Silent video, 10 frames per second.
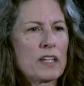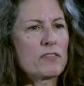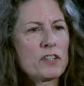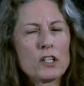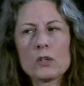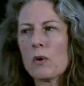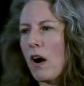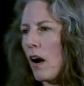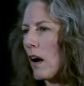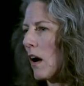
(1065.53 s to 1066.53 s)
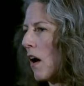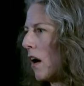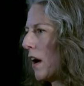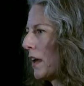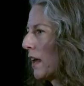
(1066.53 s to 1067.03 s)
If you are
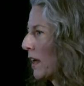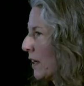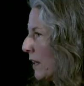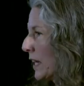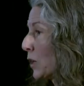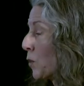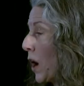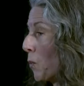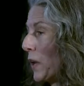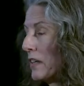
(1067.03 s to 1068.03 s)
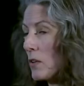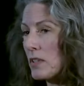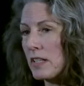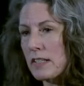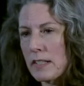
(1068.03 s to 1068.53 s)
in a Windows
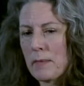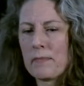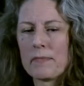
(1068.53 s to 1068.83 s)
system,